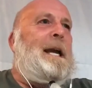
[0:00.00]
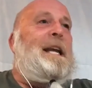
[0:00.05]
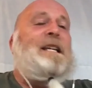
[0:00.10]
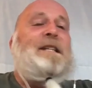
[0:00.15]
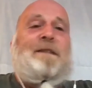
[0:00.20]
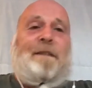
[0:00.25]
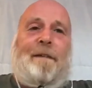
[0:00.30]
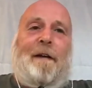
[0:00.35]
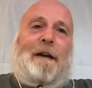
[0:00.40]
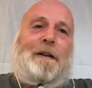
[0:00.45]

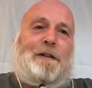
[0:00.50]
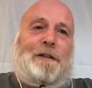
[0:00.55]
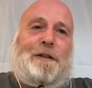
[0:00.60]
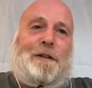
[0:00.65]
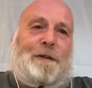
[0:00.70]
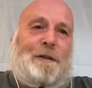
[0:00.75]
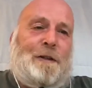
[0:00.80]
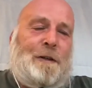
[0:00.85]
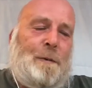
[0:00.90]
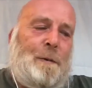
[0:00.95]

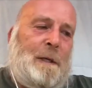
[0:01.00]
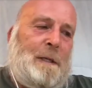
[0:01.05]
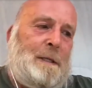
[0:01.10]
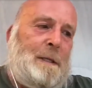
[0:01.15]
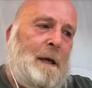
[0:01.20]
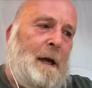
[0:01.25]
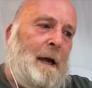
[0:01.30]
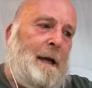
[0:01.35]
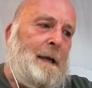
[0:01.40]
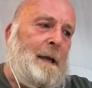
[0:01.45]
intervention, shall we
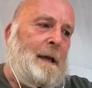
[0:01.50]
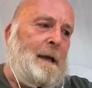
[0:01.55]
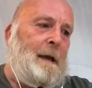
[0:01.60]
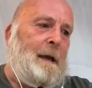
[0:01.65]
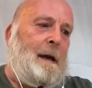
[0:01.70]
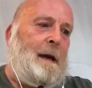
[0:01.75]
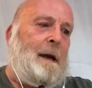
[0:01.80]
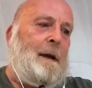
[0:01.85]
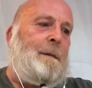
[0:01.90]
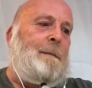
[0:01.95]
say,
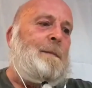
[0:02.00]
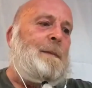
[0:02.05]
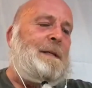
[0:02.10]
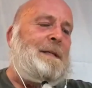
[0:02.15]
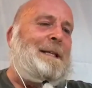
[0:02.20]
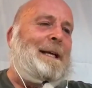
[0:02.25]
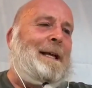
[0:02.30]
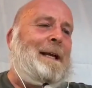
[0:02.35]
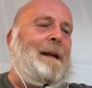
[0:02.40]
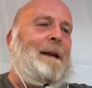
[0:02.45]

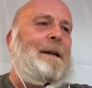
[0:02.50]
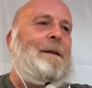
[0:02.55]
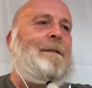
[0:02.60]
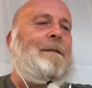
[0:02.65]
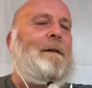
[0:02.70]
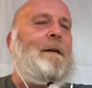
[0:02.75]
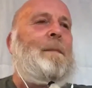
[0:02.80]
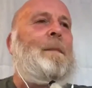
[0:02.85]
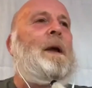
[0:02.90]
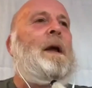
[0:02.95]
particularly
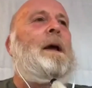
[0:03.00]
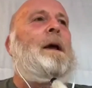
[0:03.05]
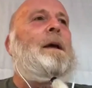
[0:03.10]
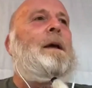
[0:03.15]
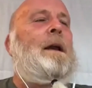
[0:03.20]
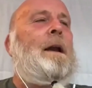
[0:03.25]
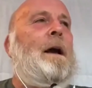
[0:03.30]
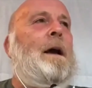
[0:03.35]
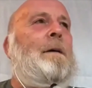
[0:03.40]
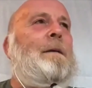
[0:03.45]
from
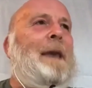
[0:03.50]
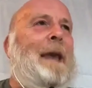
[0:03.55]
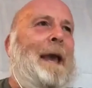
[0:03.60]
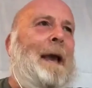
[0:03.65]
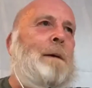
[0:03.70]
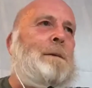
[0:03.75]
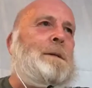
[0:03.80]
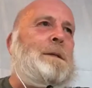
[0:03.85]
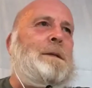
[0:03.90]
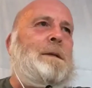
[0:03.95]

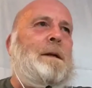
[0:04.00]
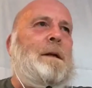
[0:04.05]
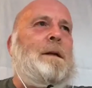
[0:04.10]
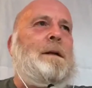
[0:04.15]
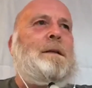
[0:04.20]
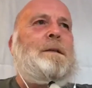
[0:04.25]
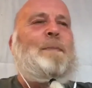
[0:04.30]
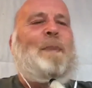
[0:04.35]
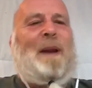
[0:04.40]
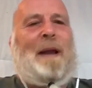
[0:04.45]

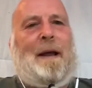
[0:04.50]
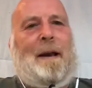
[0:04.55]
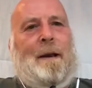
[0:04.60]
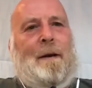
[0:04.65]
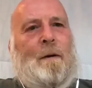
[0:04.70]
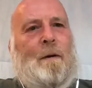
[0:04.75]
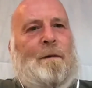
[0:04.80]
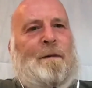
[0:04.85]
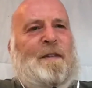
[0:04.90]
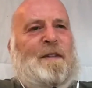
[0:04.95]
councillors,
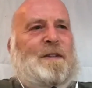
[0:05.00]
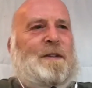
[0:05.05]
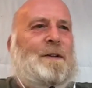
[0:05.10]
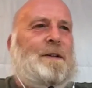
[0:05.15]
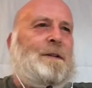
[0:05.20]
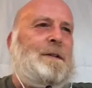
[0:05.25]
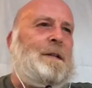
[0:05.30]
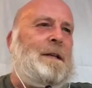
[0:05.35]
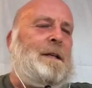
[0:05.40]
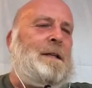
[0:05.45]
planning
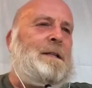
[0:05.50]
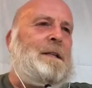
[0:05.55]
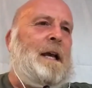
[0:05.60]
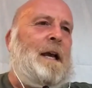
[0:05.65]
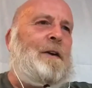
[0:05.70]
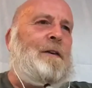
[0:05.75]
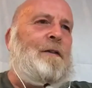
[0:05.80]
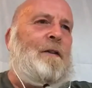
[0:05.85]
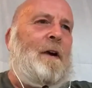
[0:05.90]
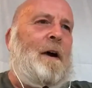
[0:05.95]
officers,
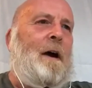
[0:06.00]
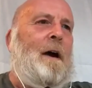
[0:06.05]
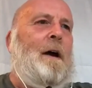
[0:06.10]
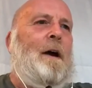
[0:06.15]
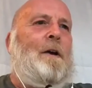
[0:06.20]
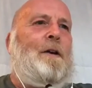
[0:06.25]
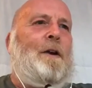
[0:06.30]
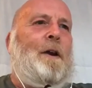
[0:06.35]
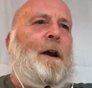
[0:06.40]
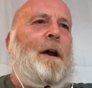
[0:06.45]
etc.
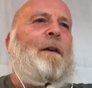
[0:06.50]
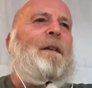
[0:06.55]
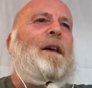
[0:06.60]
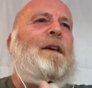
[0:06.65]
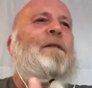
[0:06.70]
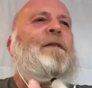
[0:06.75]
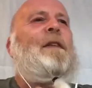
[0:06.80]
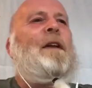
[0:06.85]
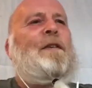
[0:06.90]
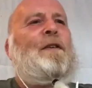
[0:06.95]

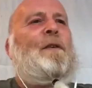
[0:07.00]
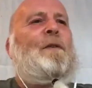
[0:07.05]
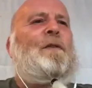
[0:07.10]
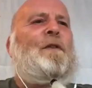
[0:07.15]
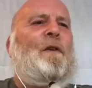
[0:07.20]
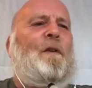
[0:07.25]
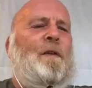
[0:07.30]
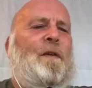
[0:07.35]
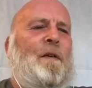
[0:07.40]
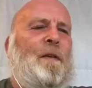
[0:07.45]
There's all
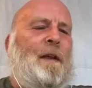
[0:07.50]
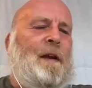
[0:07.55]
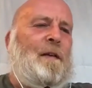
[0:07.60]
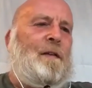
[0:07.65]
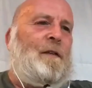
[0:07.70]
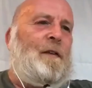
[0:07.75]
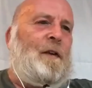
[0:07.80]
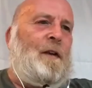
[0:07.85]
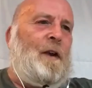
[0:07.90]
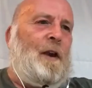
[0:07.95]
sorts of
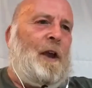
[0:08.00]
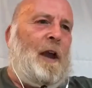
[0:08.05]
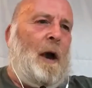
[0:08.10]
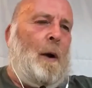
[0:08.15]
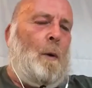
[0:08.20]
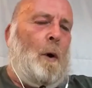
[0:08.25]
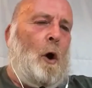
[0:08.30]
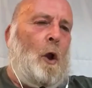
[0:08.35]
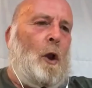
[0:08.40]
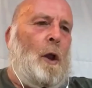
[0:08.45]
things that can
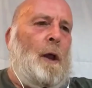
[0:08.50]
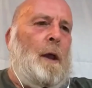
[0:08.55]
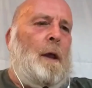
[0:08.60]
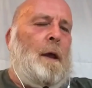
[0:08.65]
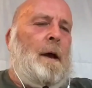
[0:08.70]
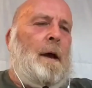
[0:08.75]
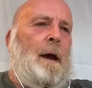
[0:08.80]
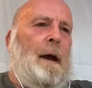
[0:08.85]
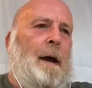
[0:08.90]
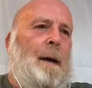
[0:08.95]
go
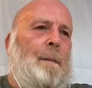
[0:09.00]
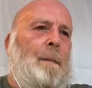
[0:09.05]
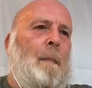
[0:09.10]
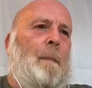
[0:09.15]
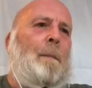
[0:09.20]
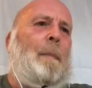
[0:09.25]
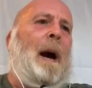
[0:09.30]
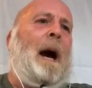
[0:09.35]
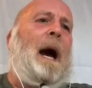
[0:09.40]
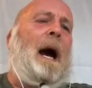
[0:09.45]
on.
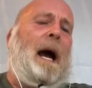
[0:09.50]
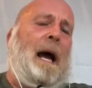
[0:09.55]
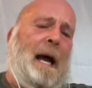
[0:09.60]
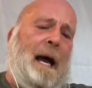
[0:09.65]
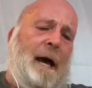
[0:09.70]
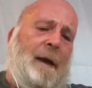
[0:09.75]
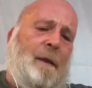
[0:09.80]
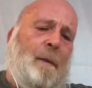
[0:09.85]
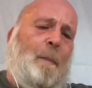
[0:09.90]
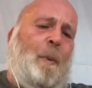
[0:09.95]
But
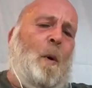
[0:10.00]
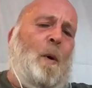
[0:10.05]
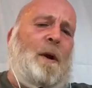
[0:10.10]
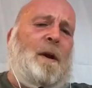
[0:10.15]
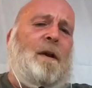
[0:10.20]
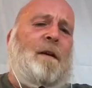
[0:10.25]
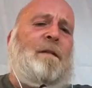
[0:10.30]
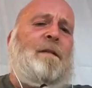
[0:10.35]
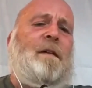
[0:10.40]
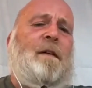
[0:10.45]
at the
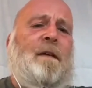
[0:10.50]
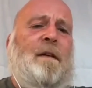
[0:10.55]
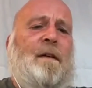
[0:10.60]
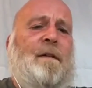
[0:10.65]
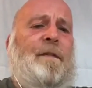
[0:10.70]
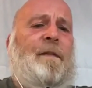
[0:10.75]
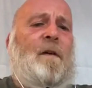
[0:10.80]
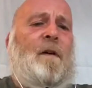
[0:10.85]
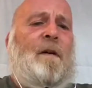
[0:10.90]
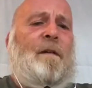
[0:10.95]
point of
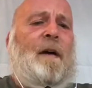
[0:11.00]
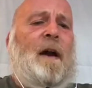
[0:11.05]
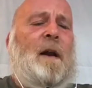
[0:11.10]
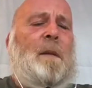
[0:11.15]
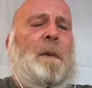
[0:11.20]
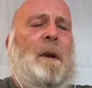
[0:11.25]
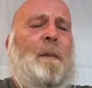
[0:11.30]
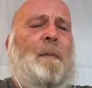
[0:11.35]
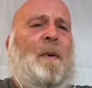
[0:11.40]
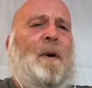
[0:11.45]
the full
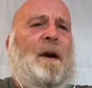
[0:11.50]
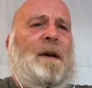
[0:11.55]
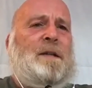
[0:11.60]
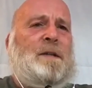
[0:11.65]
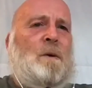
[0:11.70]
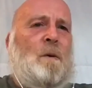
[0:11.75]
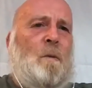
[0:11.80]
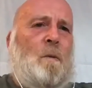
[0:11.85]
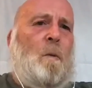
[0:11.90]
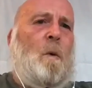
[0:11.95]
development
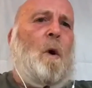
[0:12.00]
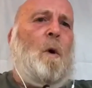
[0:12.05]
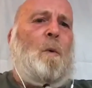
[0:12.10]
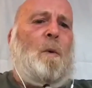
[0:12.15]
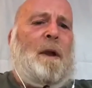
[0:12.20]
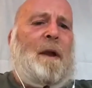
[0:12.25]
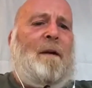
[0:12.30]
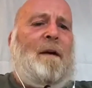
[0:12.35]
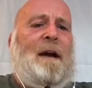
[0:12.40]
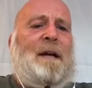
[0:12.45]
appraisal, what
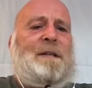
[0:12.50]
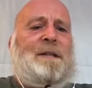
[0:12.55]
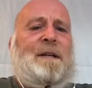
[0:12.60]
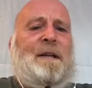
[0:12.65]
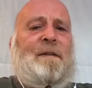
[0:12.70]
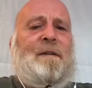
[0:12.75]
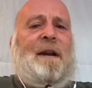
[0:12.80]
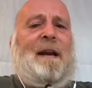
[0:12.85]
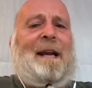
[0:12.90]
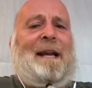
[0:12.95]
we are
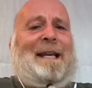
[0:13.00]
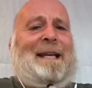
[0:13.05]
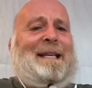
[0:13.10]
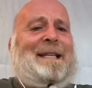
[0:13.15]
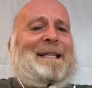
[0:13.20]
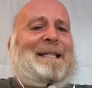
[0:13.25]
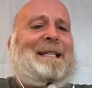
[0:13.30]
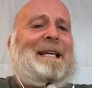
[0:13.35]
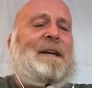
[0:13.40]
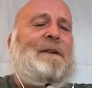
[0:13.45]
actually really
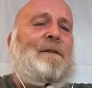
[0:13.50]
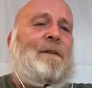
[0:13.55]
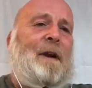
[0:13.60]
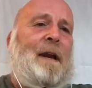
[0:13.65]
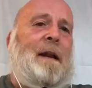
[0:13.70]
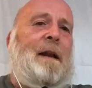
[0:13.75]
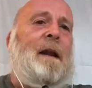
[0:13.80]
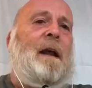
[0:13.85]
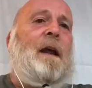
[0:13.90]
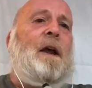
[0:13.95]

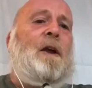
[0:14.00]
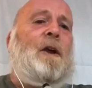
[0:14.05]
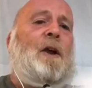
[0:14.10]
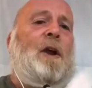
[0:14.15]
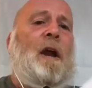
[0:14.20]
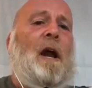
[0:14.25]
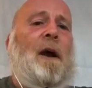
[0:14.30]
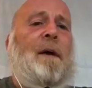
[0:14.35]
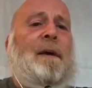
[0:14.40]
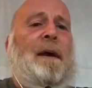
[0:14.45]
considering,
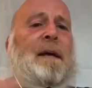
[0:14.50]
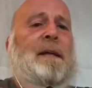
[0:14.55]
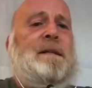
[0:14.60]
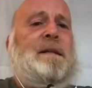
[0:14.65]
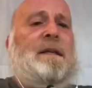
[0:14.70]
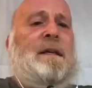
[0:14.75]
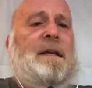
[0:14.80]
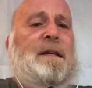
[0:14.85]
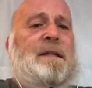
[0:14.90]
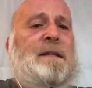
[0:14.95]

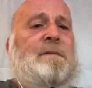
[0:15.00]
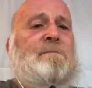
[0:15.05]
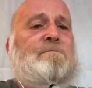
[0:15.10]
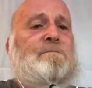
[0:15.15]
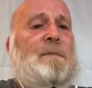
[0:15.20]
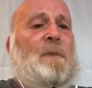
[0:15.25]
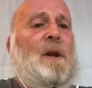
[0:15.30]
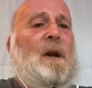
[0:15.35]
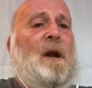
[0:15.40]
is